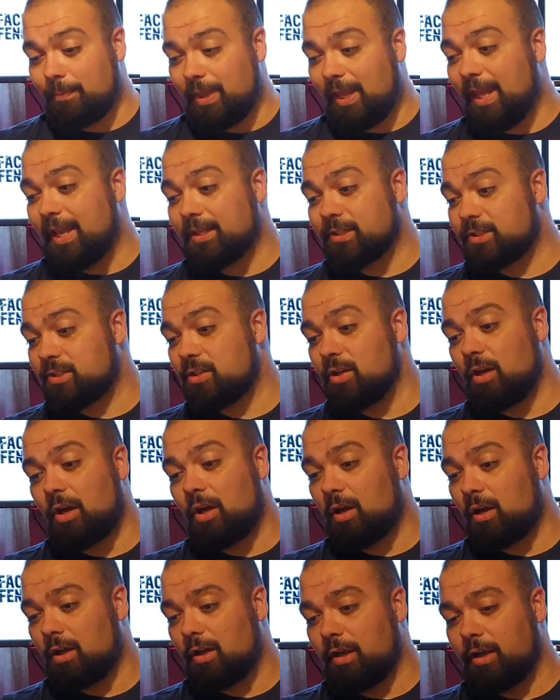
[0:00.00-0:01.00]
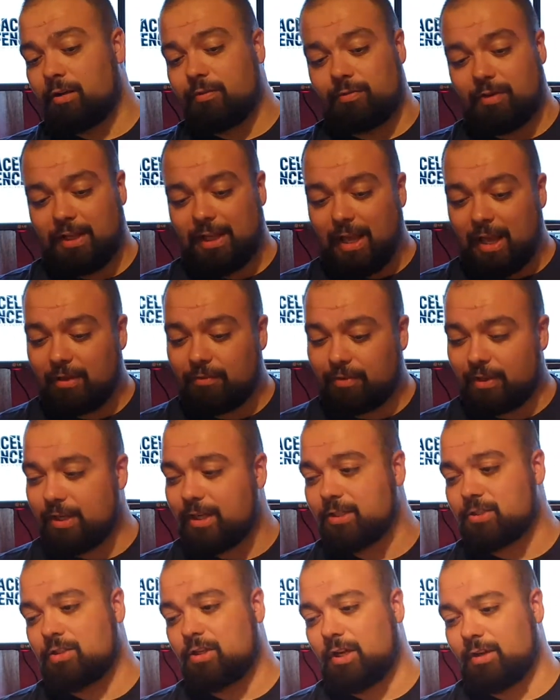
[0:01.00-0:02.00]
It's not overly heavy,
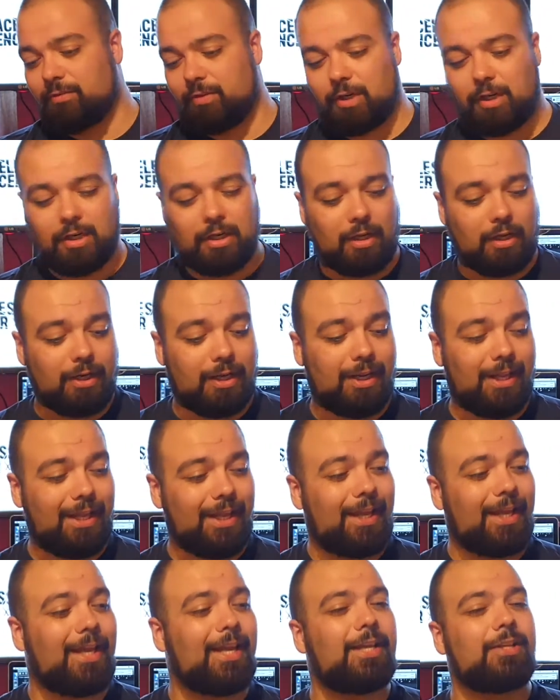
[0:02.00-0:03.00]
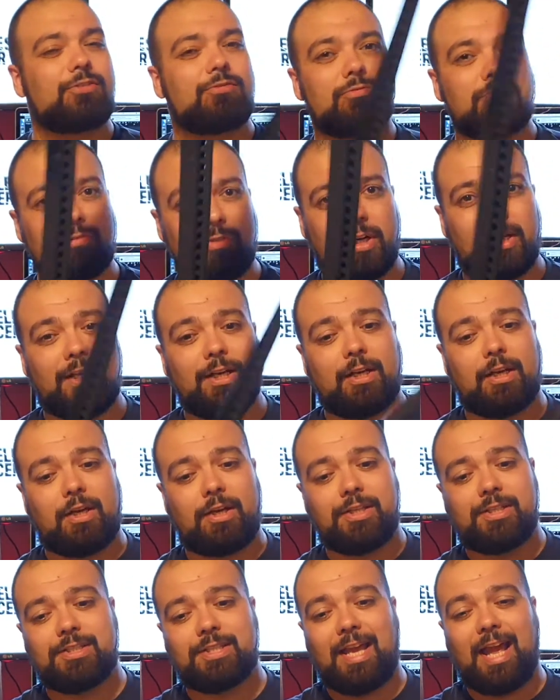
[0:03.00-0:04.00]
it's not overly clunky, it's really
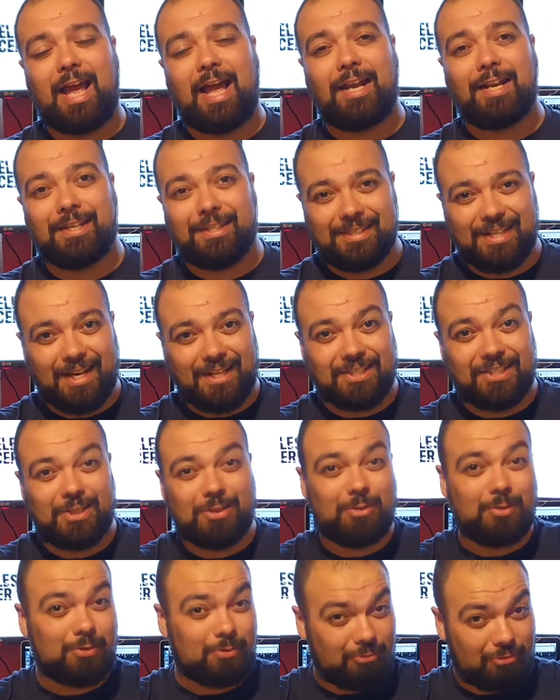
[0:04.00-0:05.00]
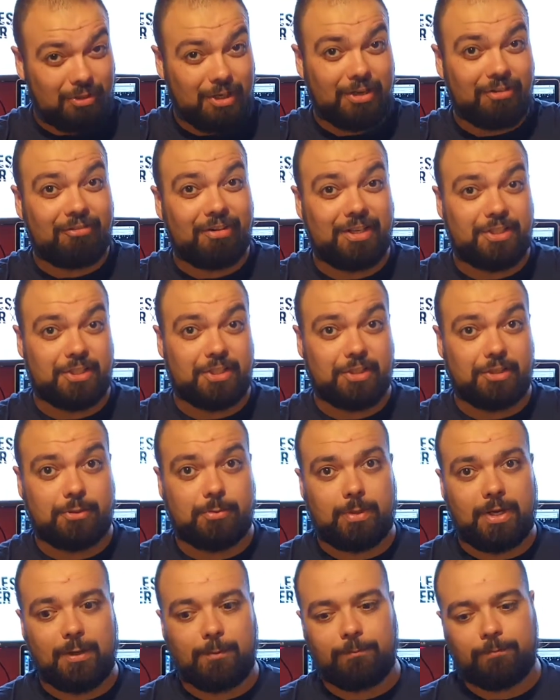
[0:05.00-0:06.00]
nice, and it's actually really rigid as
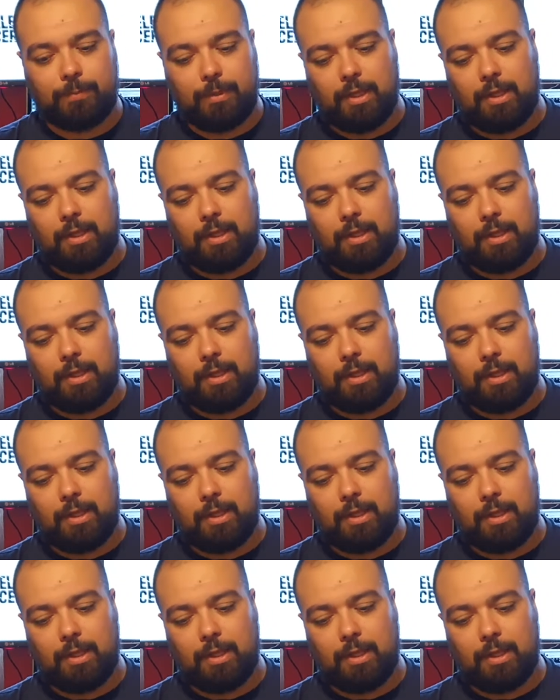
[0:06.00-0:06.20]
well.